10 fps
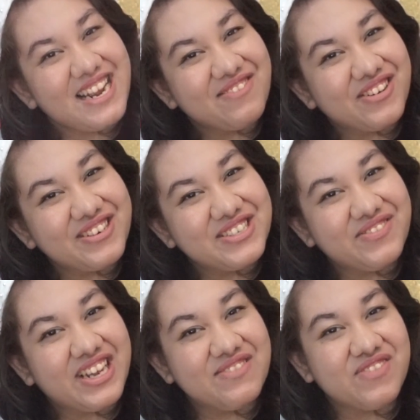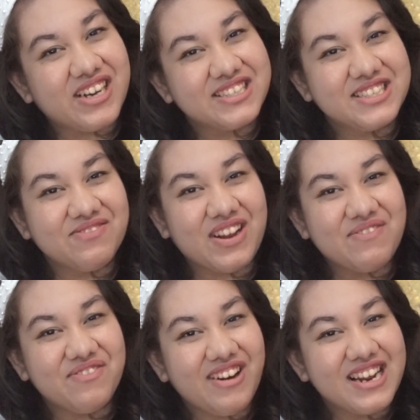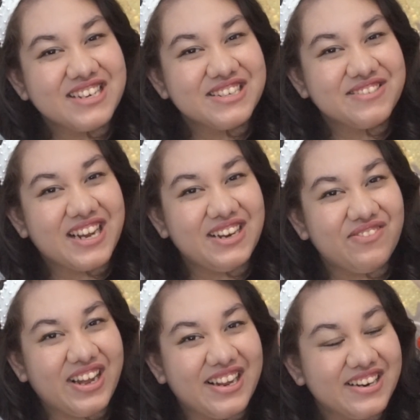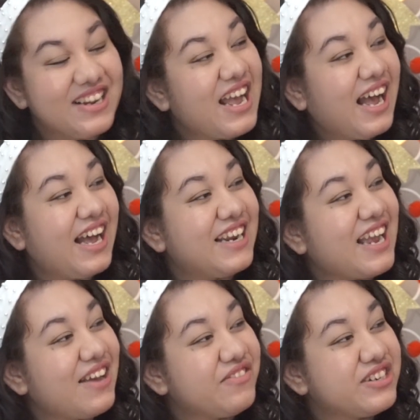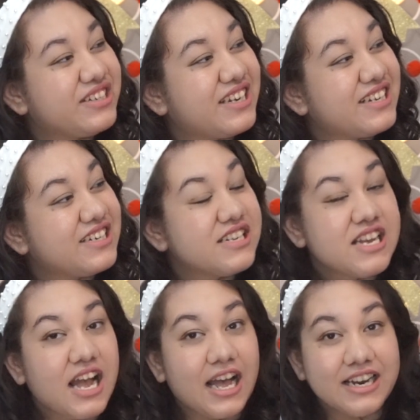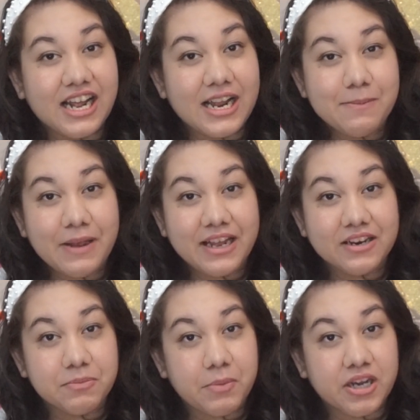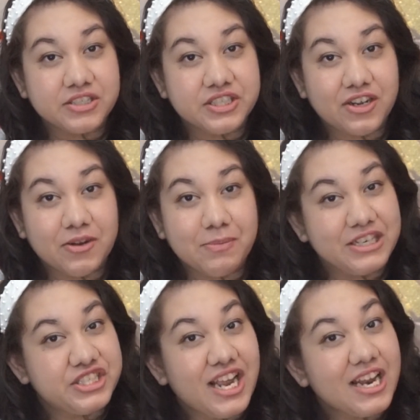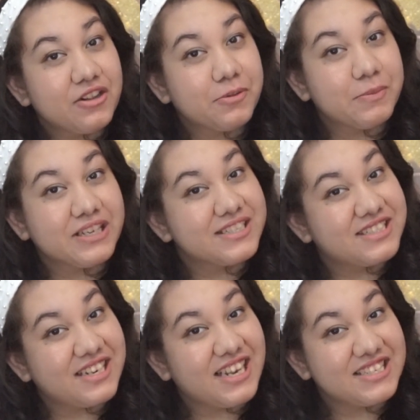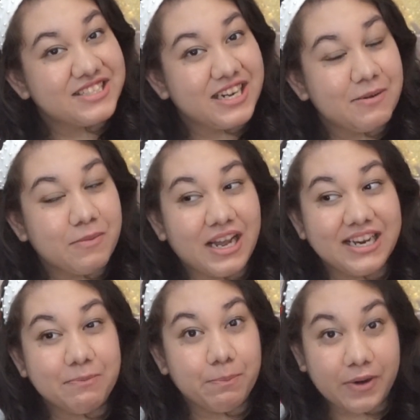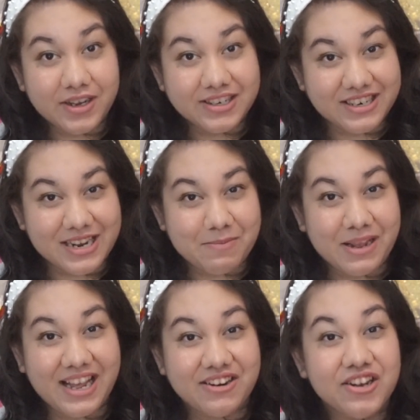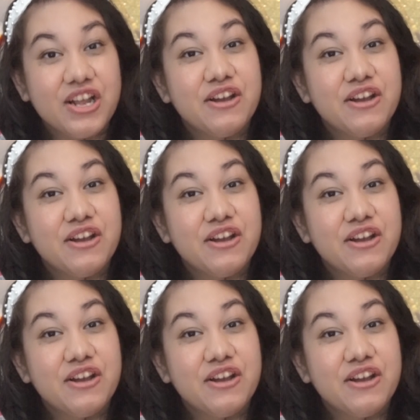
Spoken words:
I'm going to be unboxing my brand new iPad. I haven't done an iPad unboxing on my channel because the last time I bought an iPad